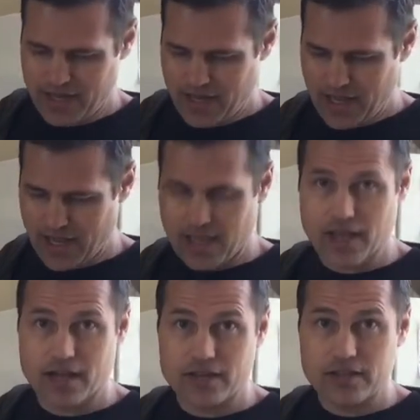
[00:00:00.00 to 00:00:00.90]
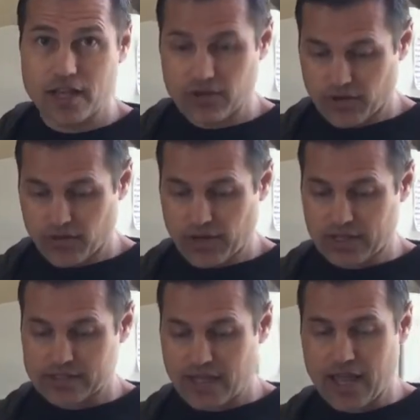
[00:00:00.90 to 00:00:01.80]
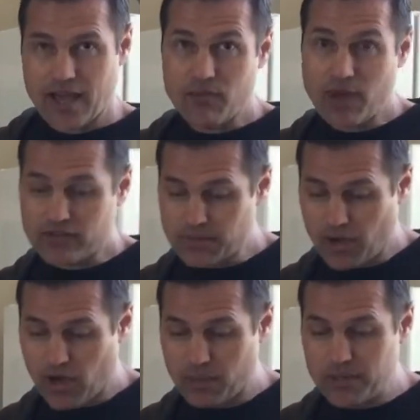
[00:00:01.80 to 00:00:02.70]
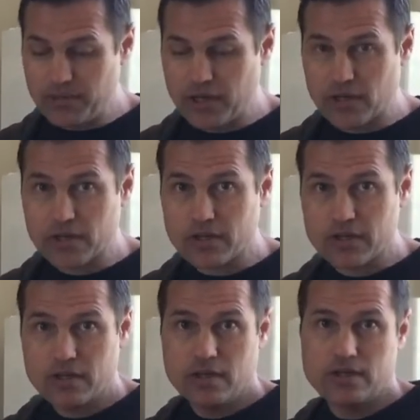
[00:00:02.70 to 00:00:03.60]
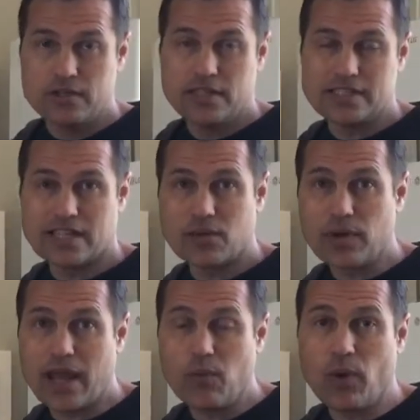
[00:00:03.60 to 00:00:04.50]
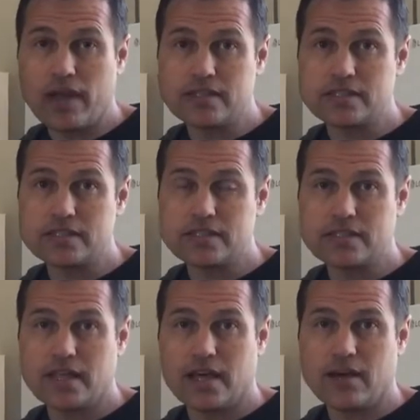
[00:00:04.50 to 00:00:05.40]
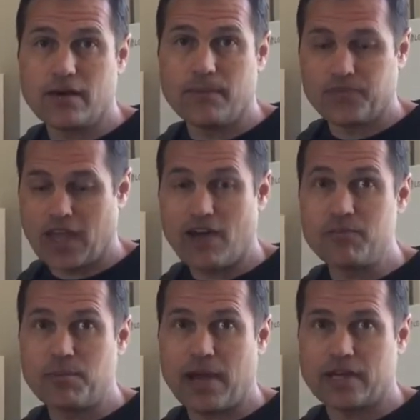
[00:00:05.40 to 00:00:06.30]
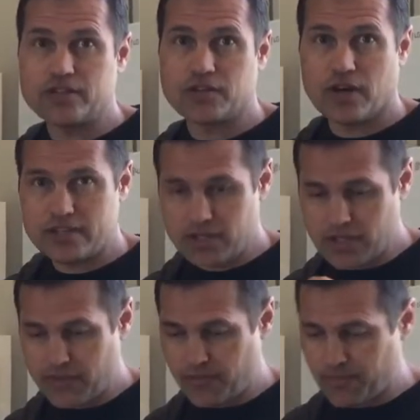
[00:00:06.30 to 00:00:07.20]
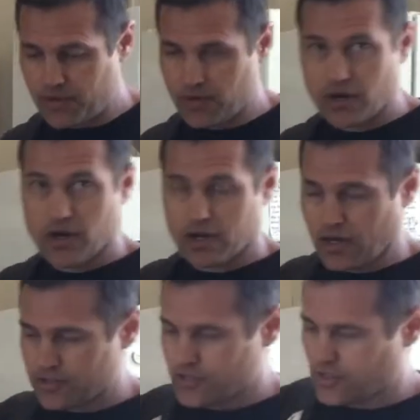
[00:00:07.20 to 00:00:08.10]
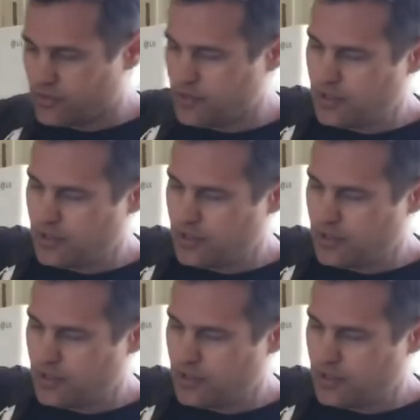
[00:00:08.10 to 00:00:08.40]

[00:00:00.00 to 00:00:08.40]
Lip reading: And the other ingredients we have some almond milk, these liquid egg whites that have been pasteurized. You can get them from Costco.